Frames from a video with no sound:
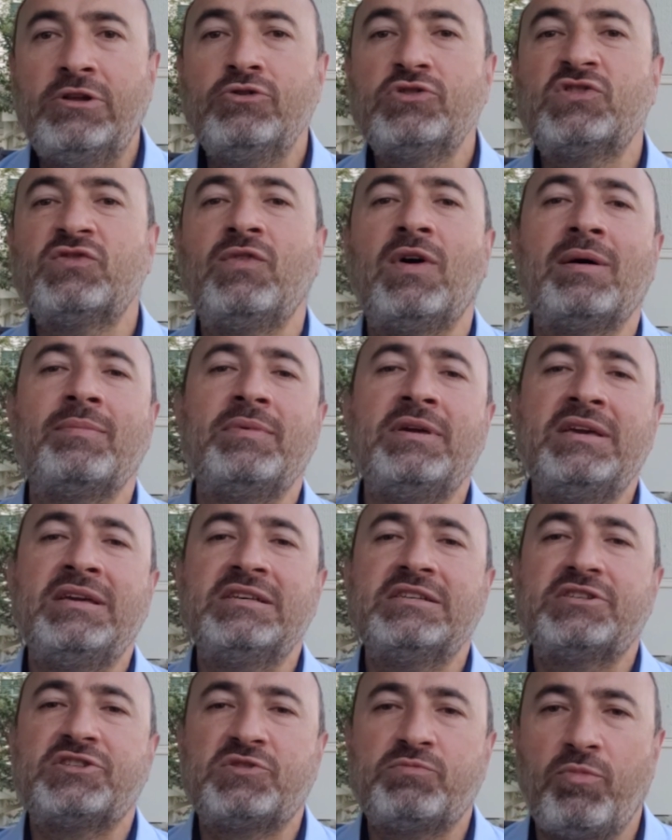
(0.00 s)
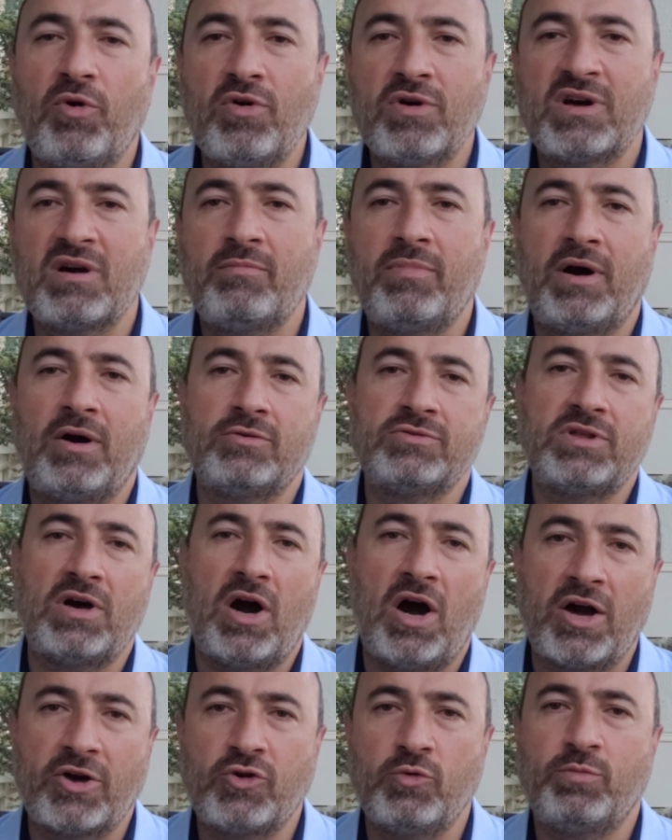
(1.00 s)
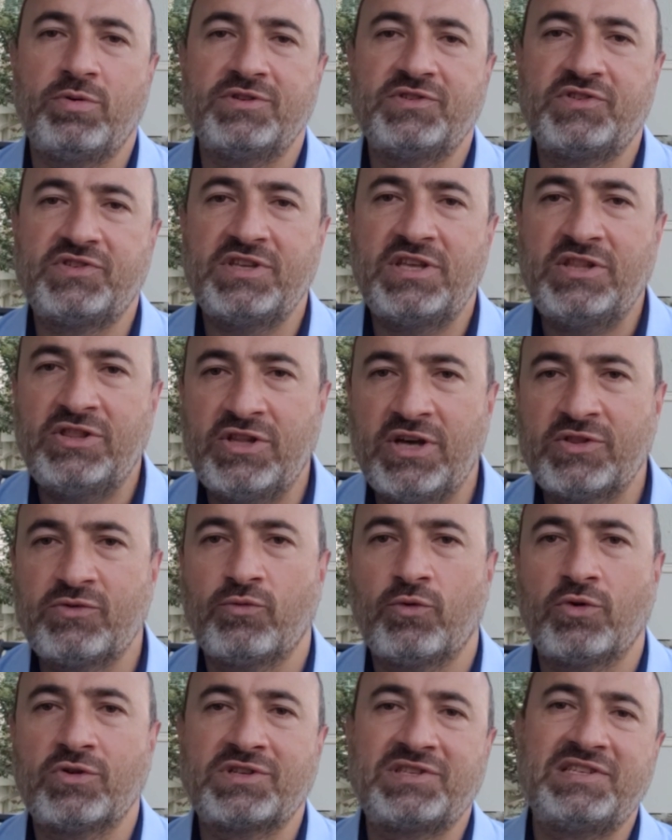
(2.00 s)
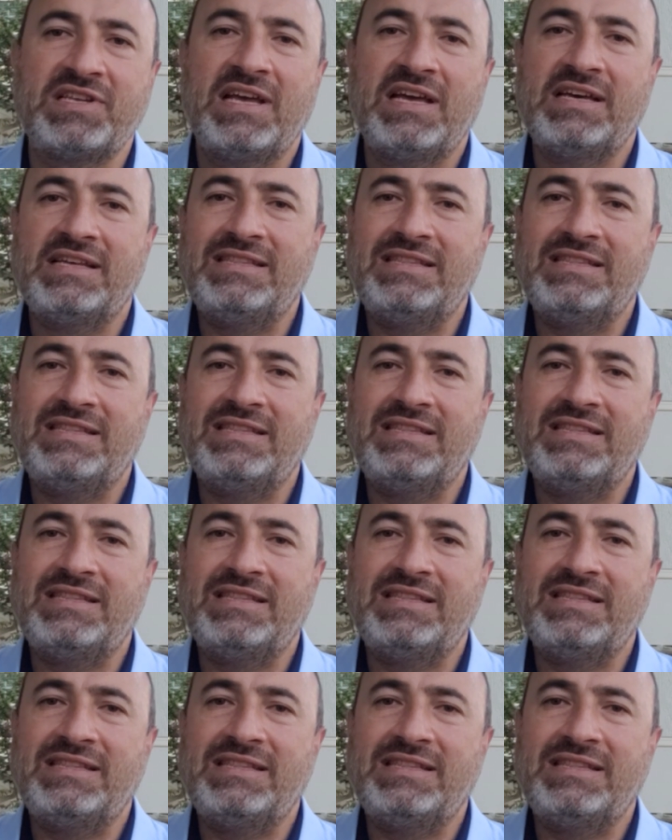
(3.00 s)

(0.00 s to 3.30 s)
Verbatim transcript: Swami spoke about occupancy networks